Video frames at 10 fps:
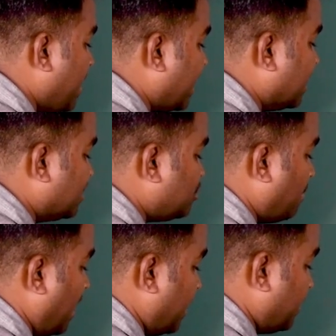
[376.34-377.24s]

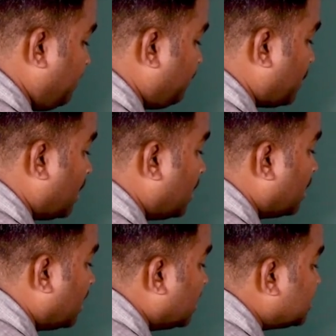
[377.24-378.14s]
magnesium atom.
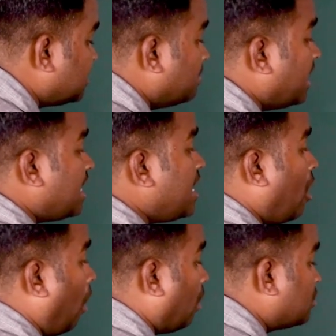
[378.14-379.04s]

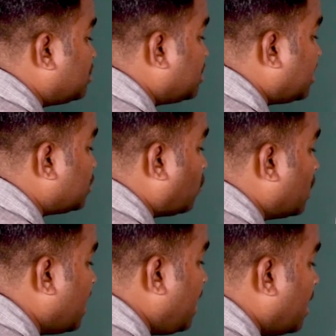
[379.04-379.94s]
Similarly, oxygen is
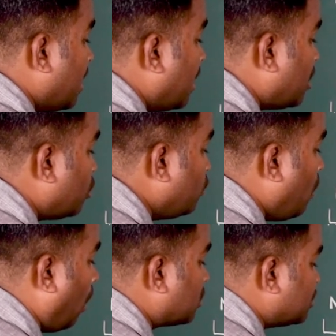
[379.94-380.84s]
only
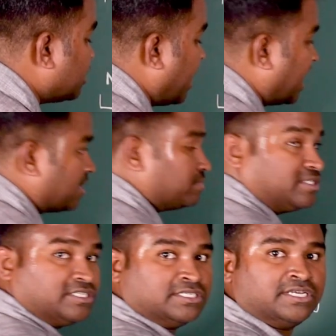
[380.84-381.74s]
two oxygen
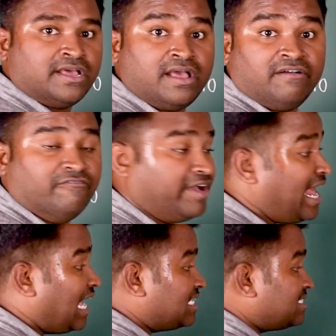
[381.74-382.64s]
atoms,
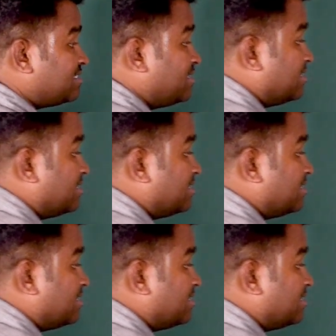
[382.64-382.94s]
whereas